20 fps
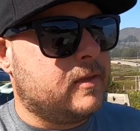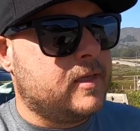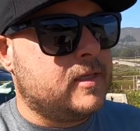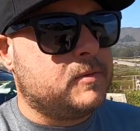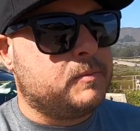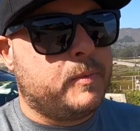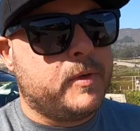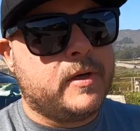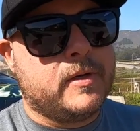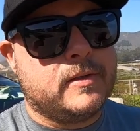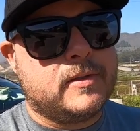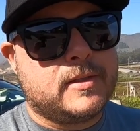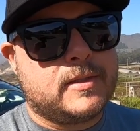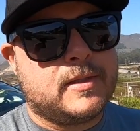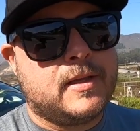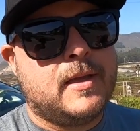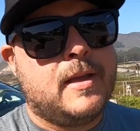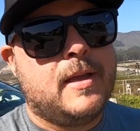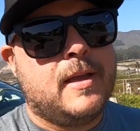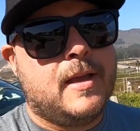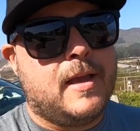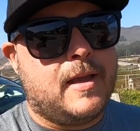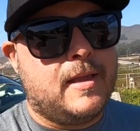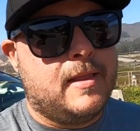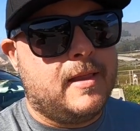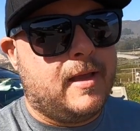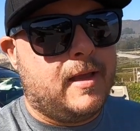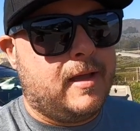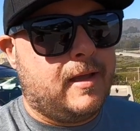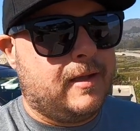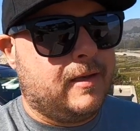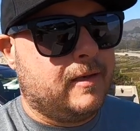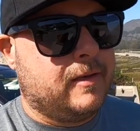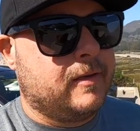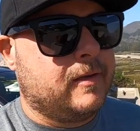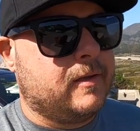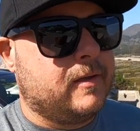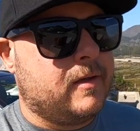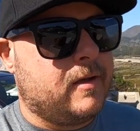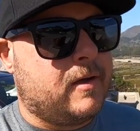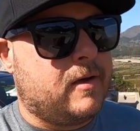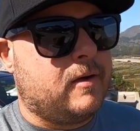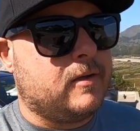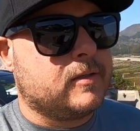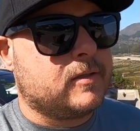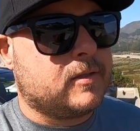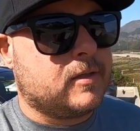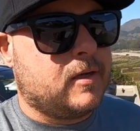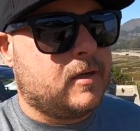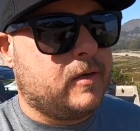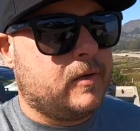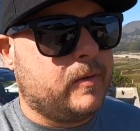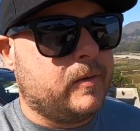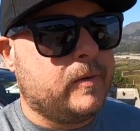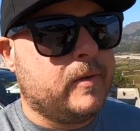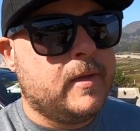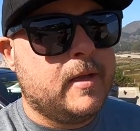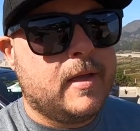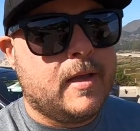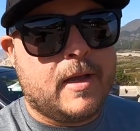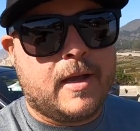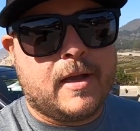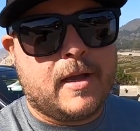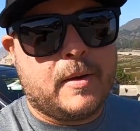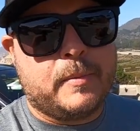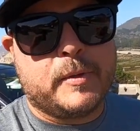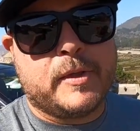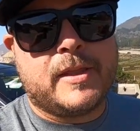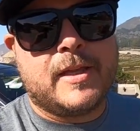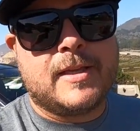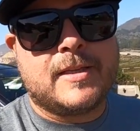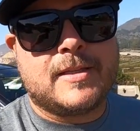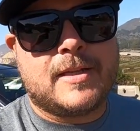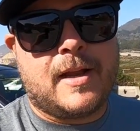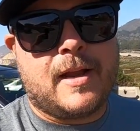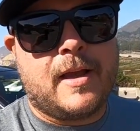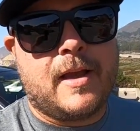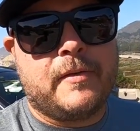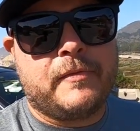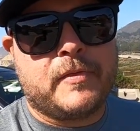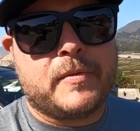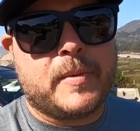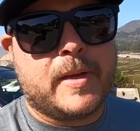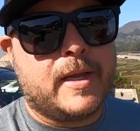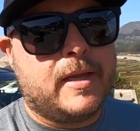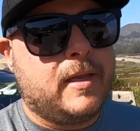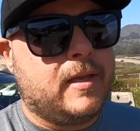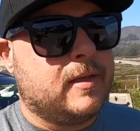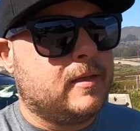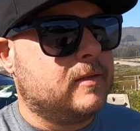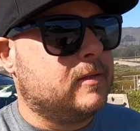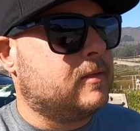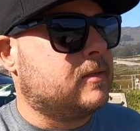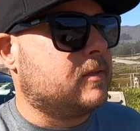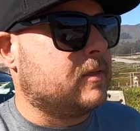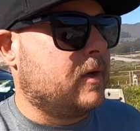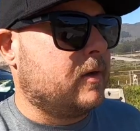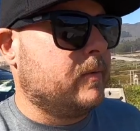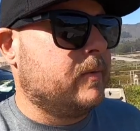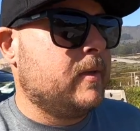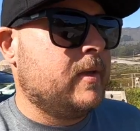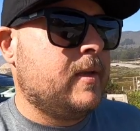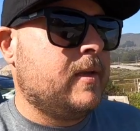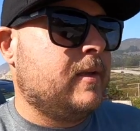these boots and then also a couple things that I got for my kids. So